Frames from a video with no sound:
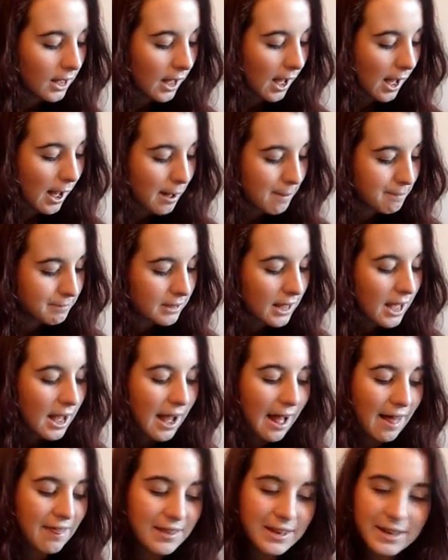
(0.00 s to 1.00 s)
And
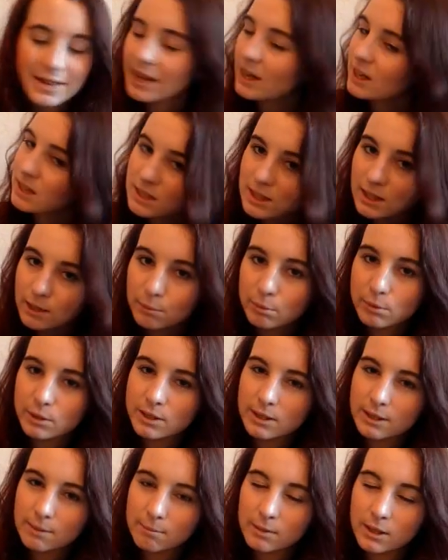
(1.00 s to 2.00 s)
then next up was
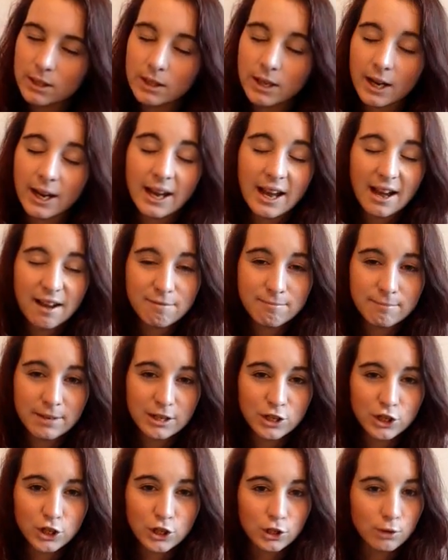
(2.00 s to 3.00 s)
something that I have
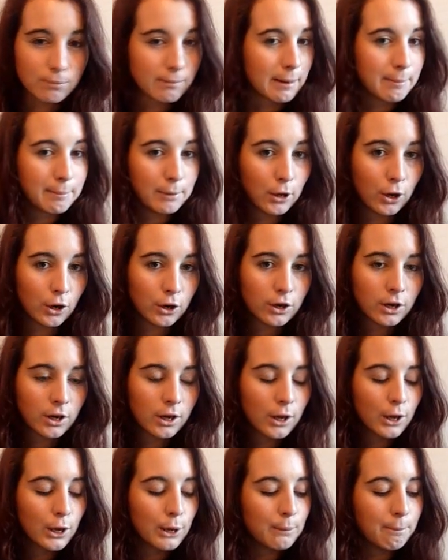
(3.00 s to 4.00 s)
mentioned on my blog,
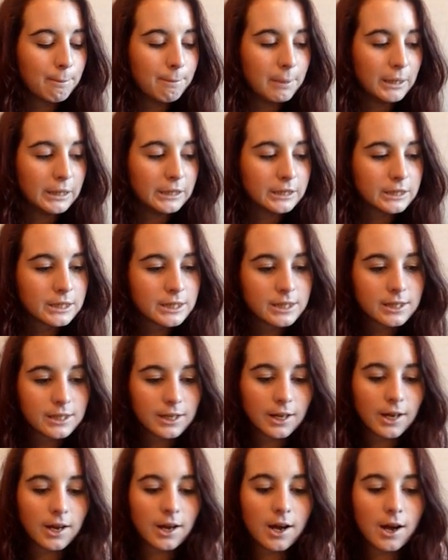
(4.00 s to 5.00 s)
but
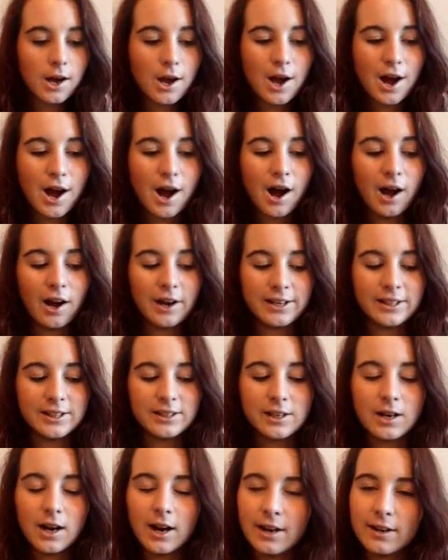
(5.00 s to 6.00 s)
I
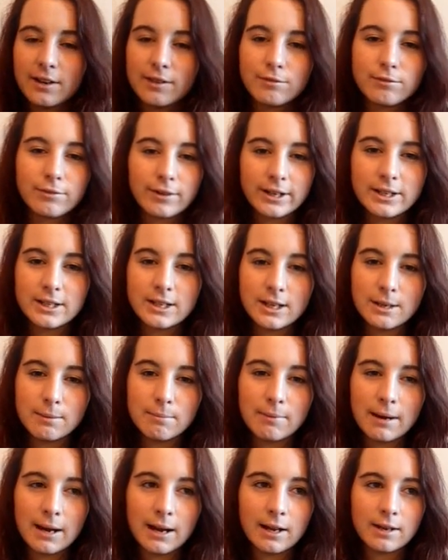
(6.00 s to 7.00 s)
kind of rated
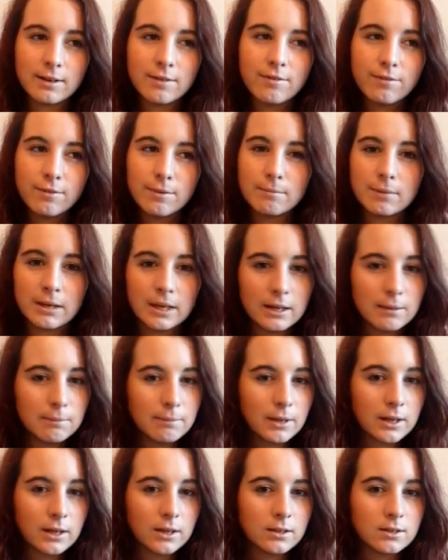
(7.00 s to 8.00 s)
it bad for me
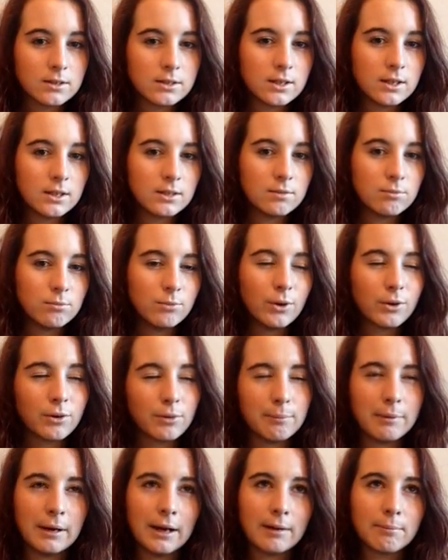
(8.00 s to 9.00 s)
because well,
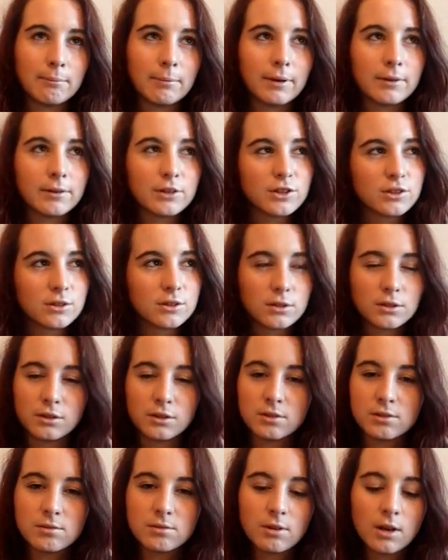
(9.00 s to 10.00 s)
not bad, but just
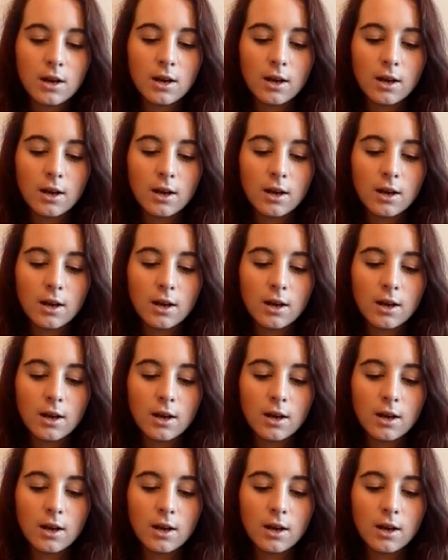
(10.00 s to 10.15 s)
because